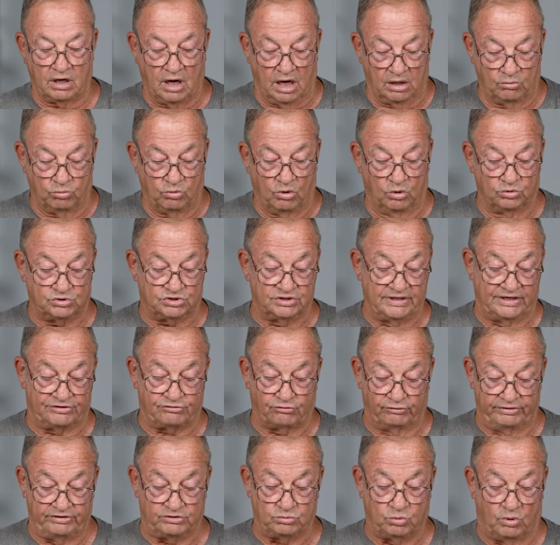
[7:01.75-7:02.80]
God wants, and that's
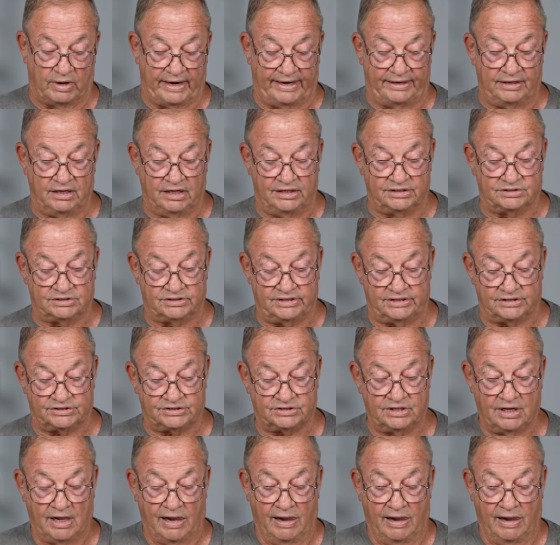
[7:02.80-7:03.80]
the reason why He does this.